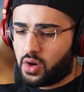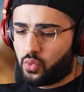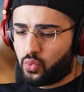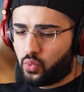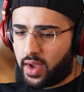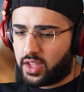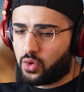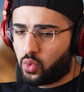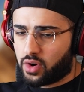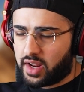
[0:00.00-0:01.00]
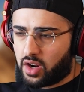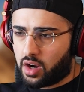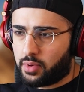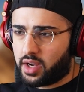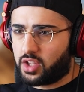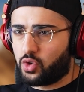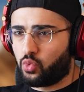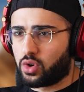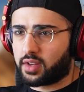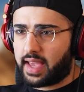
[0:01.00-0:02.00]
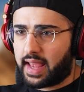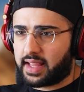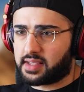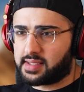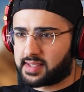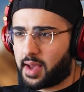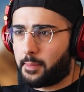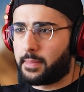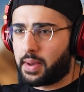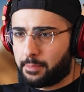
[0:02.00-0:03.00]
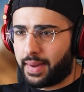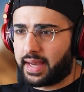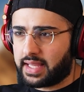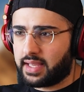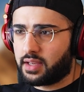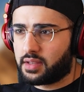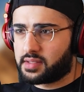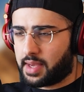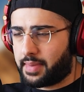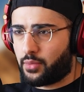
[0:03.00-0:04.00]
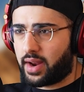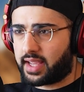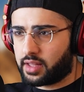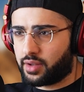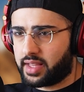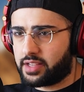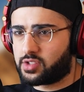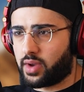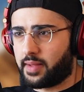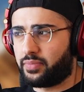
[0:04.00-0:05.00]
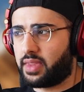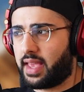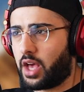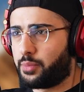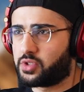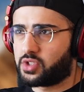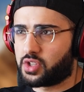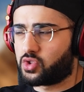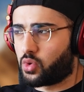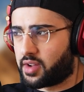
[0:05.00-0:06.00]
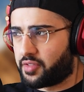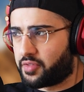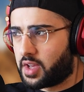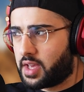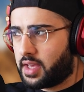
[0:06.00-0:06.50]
when you were in Arbonne, you were getting some money semi-regularly, so it helps to sort of